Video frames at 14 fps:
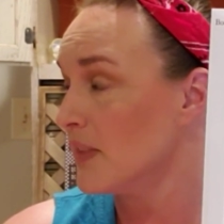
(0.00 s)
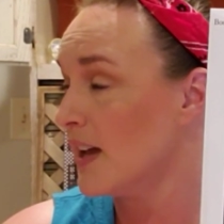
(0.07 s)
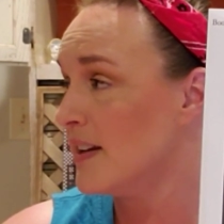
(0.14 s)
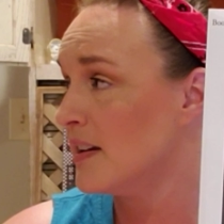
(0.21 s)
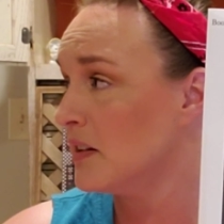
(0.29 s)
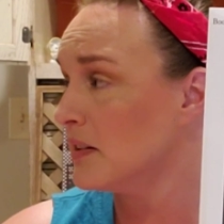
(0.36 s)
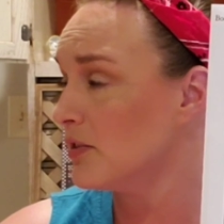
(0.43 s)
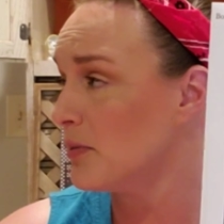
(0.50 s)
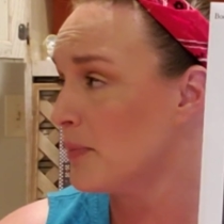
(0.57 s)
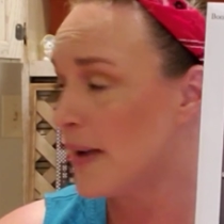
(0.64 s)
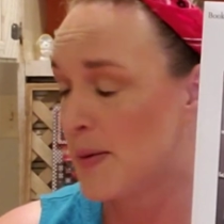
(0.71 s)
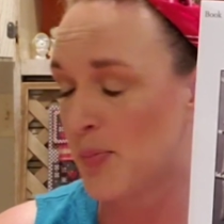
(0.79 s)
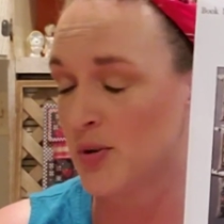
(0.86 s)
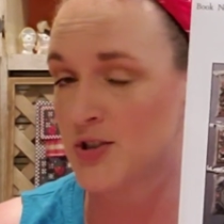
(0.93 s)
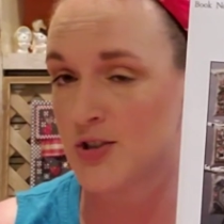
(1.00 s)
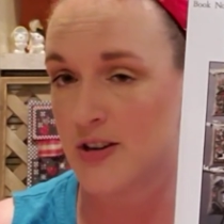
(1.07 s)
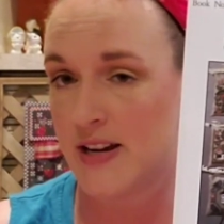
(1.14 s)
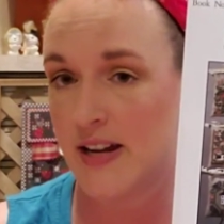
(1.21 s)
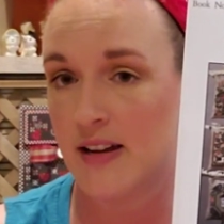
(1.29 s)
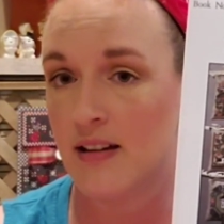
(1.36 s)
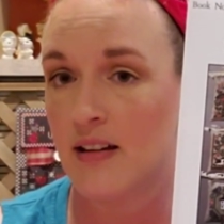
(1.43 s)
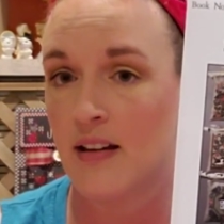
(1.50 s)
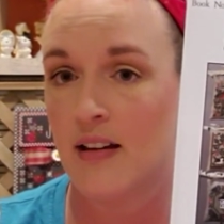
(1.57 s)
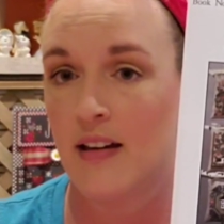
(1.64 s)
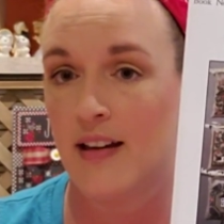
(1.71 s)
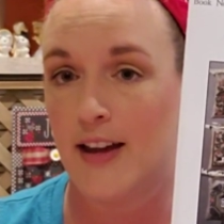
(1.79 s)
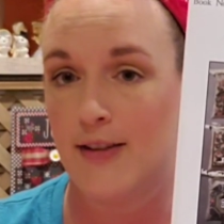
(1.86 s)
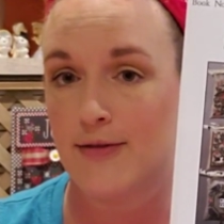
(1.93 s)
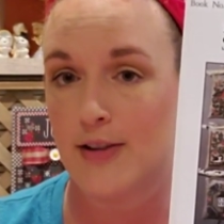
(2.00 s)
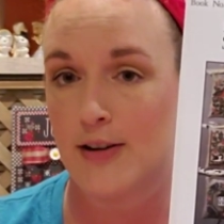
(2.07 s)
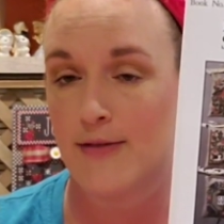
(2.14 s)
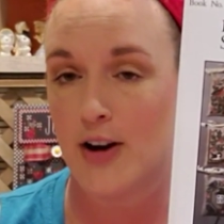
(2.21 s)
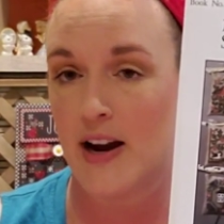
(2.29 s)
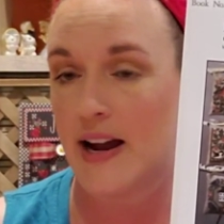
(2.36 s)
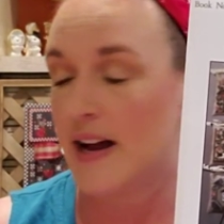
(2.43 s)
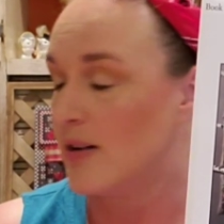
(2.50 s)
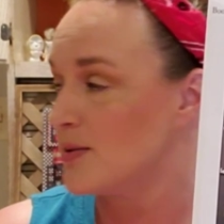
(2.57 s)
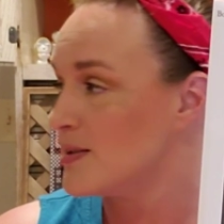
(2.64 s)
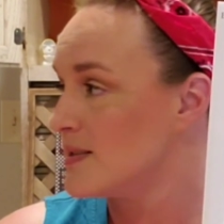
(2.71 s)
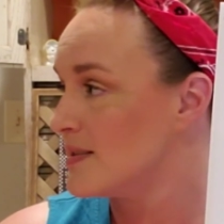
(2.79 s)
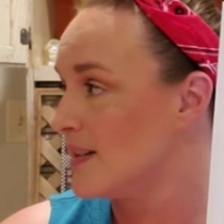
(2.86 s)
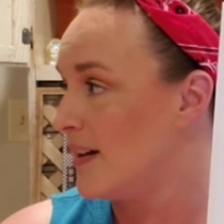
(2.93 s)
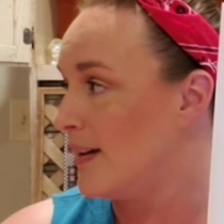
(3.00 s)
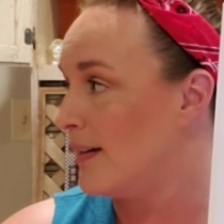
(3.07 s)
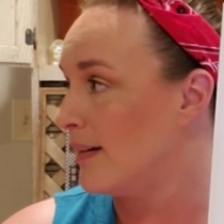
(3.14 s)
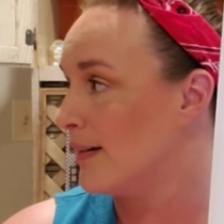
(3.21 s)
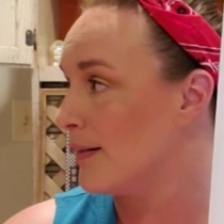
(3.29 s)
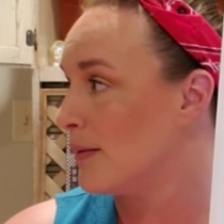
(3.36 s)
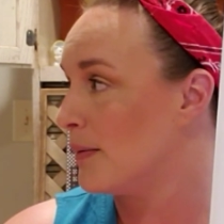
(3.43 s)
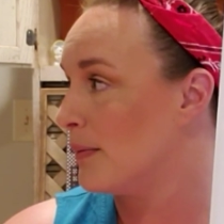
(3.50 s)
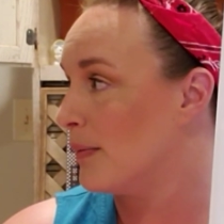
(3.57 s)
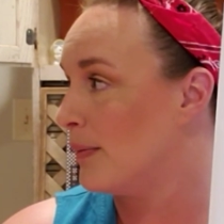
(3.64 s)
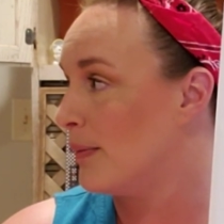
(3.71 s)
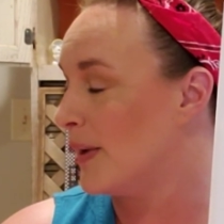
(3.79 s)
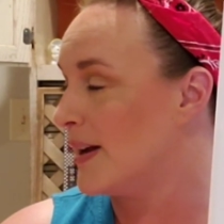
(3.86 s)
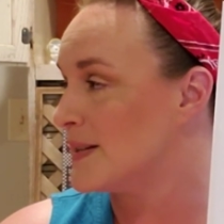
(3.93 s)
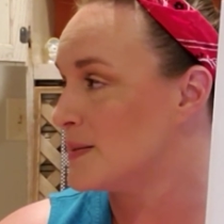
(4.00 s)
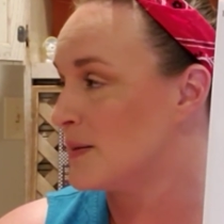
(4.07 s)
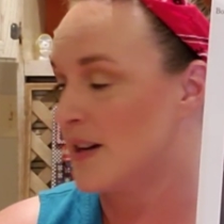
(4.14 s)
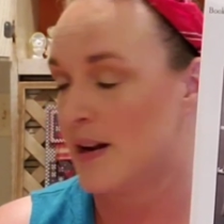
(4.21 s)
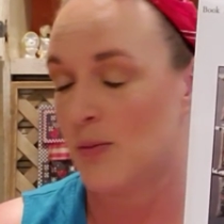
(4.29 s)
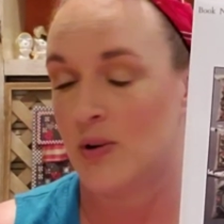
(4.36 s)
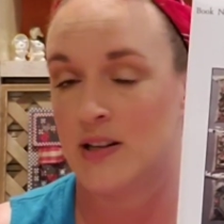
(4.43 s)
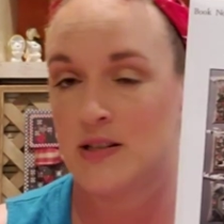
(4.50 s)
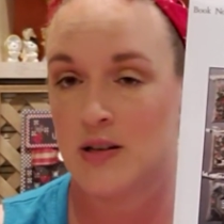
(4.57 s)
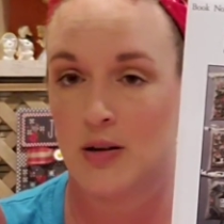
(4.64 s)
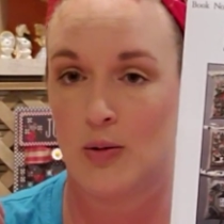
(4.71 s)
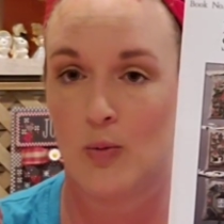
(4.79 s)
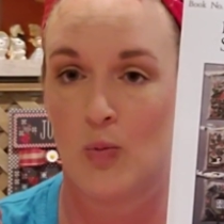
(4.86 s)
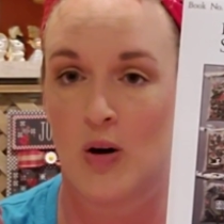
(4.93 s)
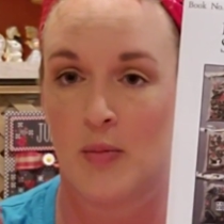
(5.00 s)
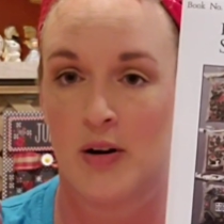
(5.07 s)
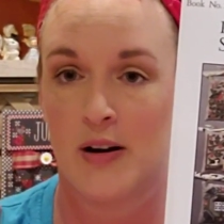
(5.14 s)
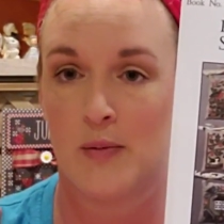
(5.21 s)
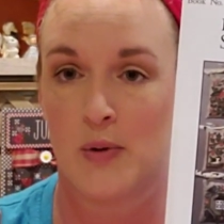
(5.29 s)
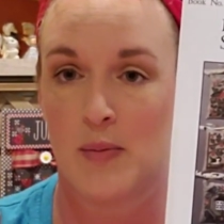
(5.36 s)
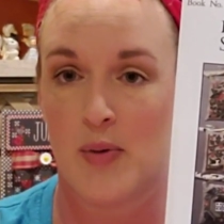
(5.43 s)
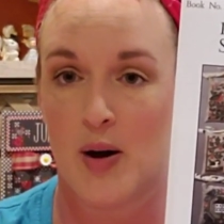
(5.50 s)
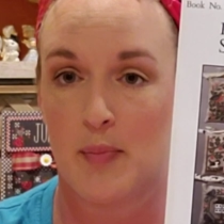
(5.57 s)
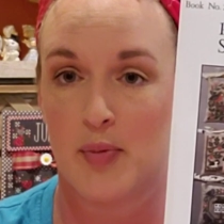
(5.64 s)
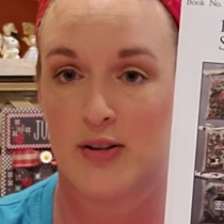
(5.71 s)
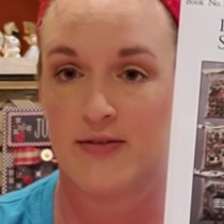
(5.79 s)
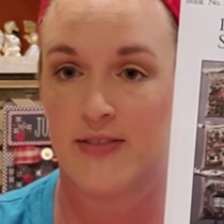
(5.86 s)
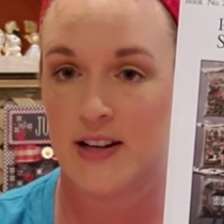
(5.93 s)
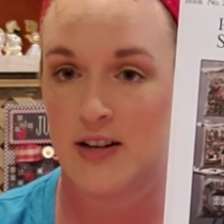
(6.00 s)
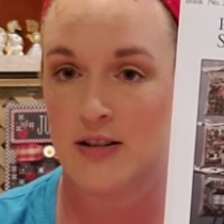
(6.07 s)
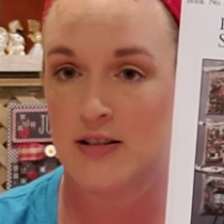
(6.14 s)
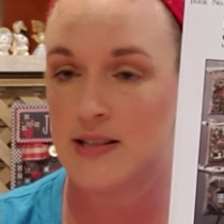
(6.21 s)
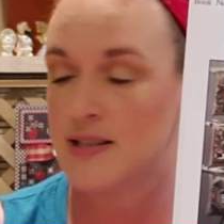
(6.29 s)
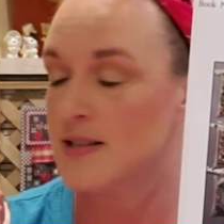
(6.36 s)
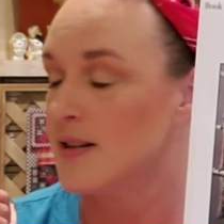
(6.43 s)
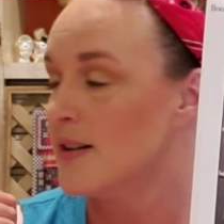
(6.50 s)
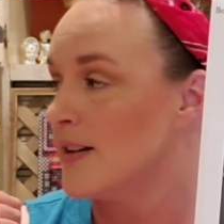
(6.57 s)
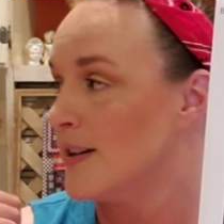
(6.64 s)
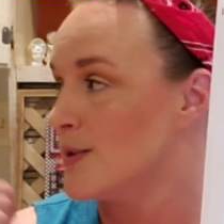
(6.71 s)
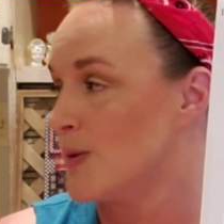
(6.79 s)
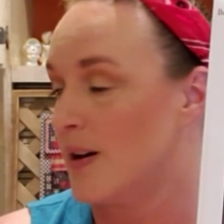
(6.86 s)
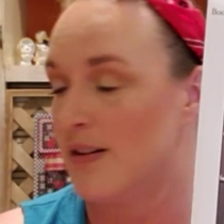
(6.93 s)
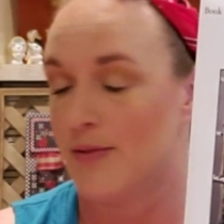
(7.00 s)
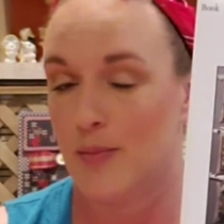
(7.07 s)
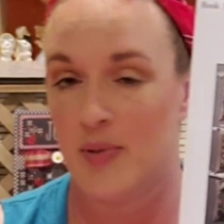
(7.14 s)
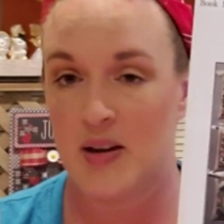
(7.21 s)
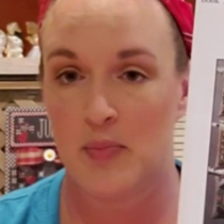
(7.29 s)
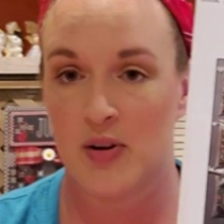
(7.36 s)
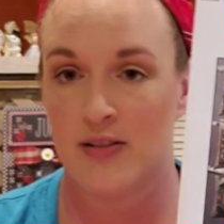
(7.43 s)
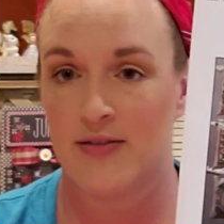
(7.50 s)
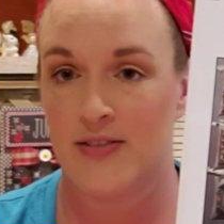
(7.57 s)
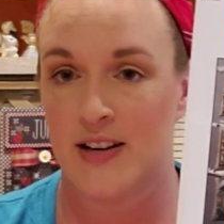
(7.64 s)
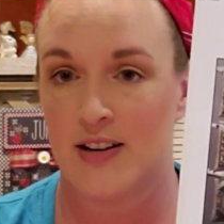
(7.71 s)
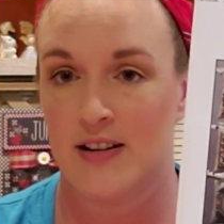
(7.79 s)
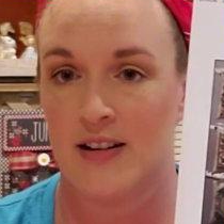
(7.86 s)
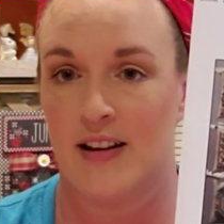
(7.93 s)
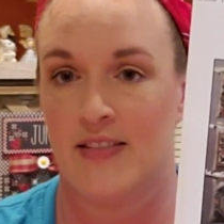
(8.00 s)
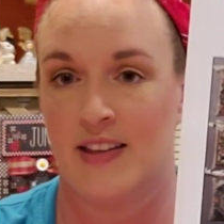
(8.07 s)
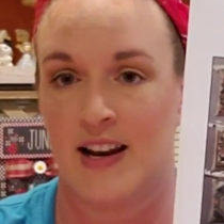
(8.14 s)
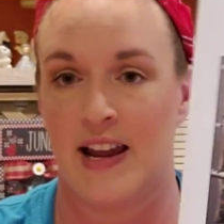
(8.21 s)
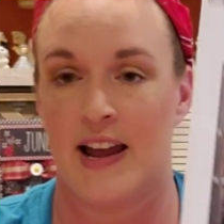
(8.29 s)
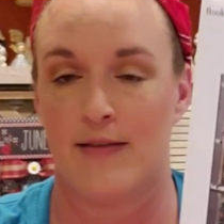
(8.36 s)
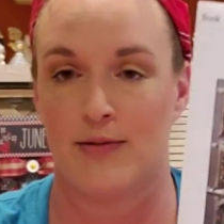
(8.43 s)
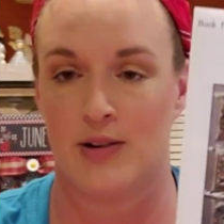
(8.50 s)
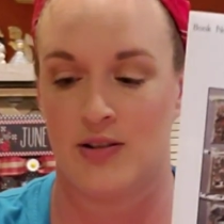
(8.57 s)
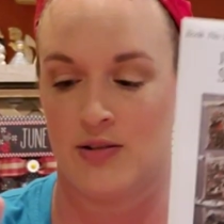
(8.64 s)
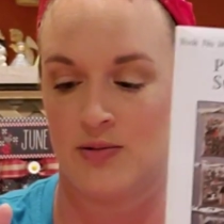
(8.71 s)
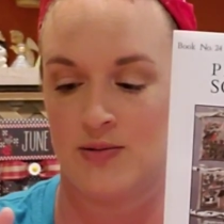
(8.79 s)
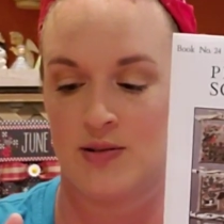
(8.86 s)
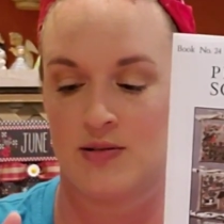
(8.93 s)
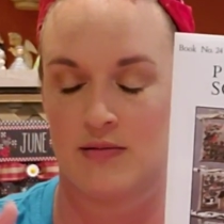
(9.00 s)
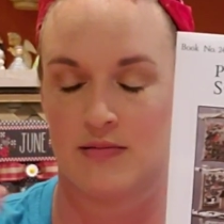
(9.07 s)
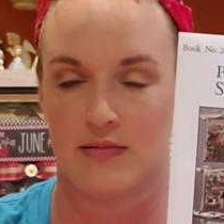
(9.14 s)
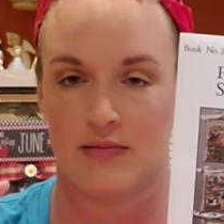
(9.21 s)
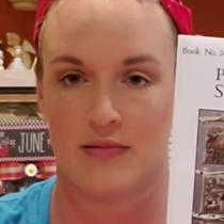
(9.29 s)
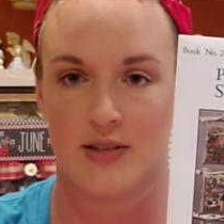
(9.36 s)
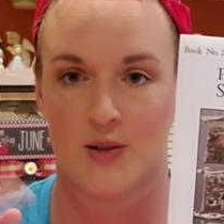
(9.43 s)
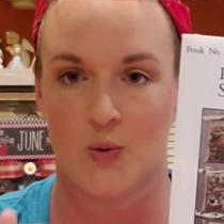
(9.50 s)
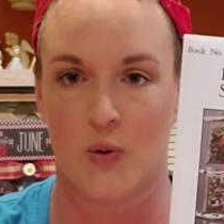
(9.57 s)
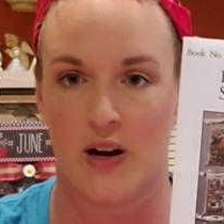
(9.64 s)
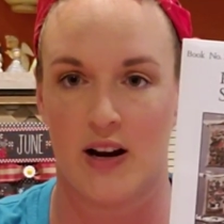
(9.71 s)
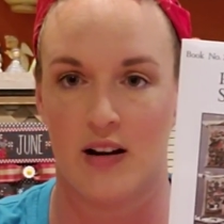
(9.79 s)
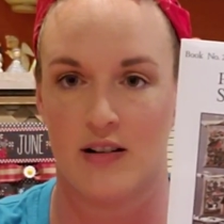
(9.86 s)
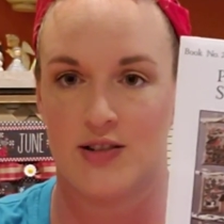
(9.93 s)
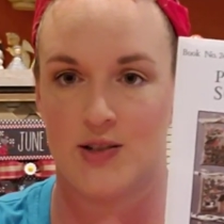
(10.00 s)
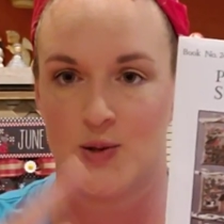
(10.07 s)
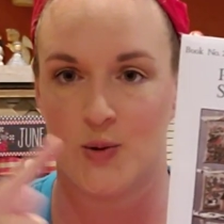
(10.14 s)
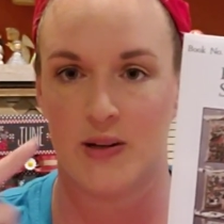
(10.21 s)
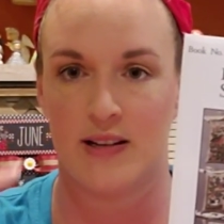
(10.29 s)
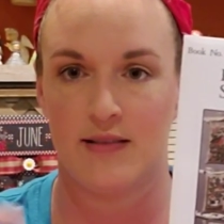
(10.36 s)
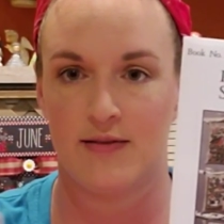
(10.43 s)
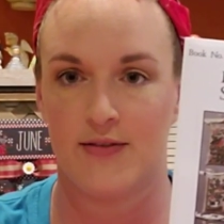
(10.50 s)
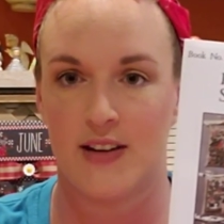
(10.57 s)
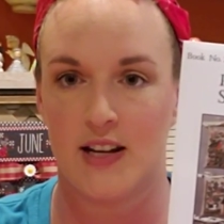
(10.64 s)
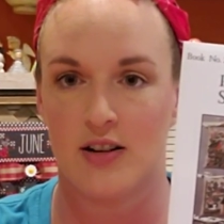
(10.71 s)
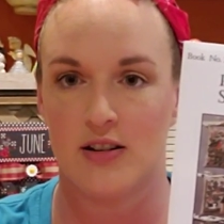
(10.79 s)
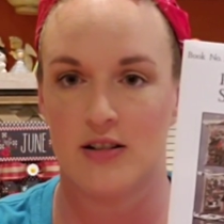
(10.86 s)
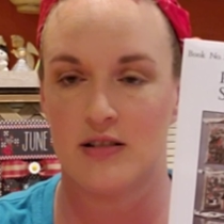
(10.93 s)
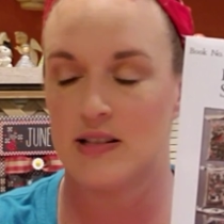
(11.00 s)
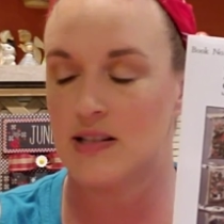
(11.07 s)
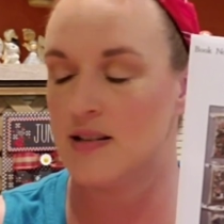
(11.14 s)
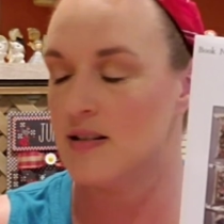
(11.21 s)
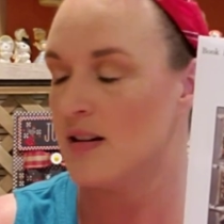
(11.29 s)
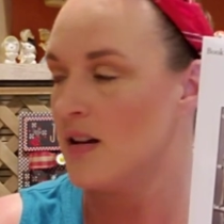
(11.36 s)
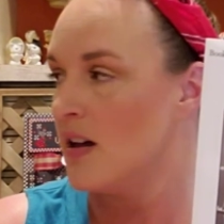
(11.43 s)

and a little maple tree in front of our house. And my husband and I went to Walmart and we bought bird feeders. So I have a big bird feeder, and then I have one of those square suet feeders,